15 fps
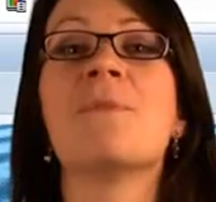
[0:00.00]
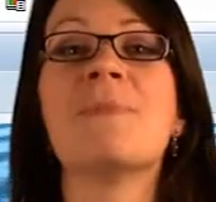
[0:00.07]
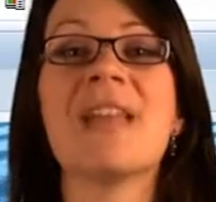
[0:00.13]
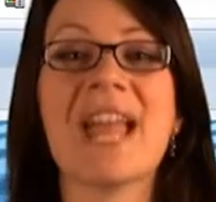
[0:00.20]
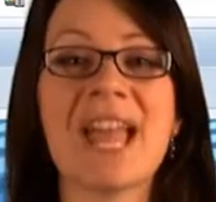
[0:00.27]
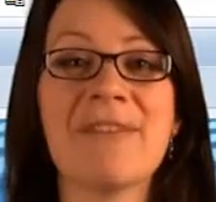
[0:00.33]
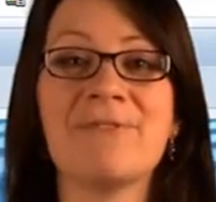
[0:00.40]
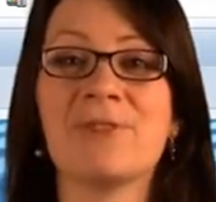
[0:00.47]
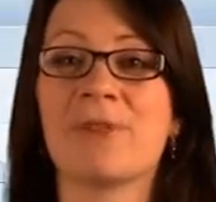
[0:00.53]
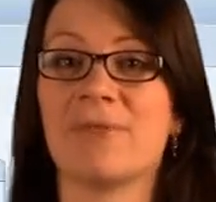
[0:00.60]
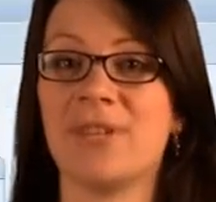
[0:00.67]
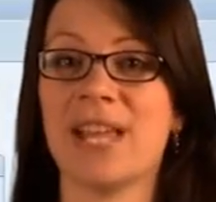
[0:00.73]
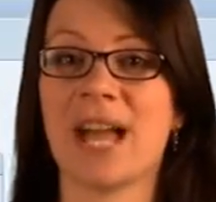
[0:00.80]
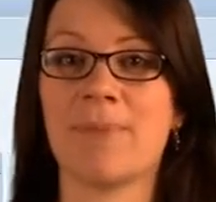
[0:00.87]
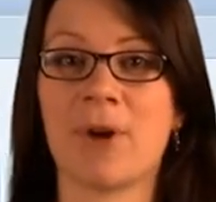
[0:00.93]
The behavior of
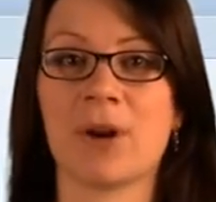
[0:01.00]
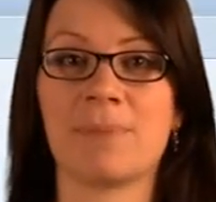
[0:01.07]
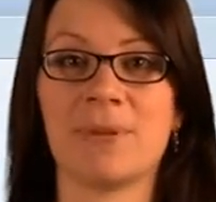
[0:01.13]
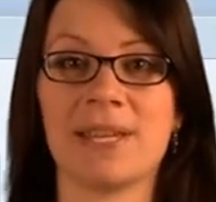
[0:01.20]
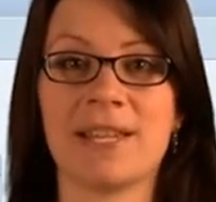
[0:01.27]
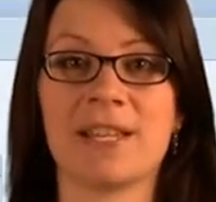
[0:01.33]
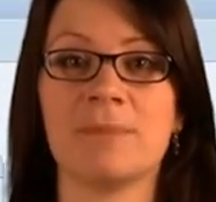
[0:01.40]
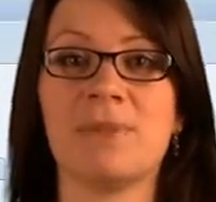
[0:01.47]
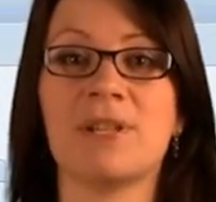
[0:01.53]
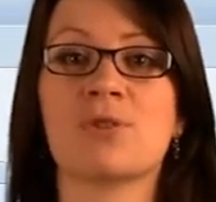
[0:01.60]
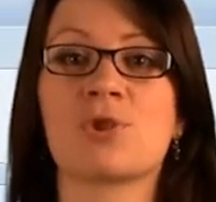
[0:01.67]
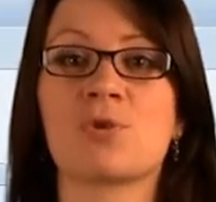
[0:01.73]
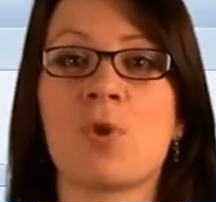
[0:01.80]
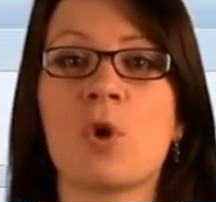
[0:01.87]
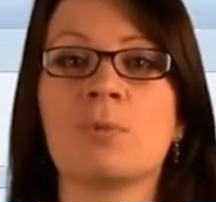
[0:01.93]
the MRP can be
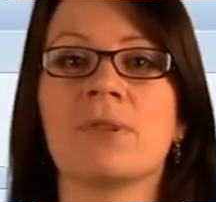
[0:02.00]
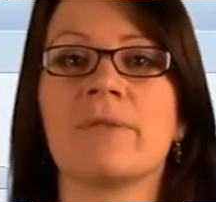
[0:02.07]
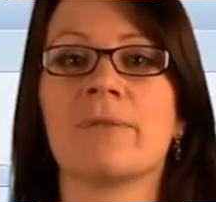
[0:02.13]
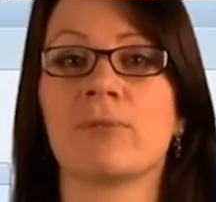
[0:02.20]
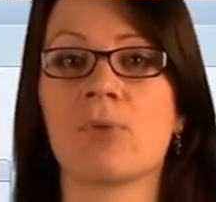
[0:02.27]
controlled with a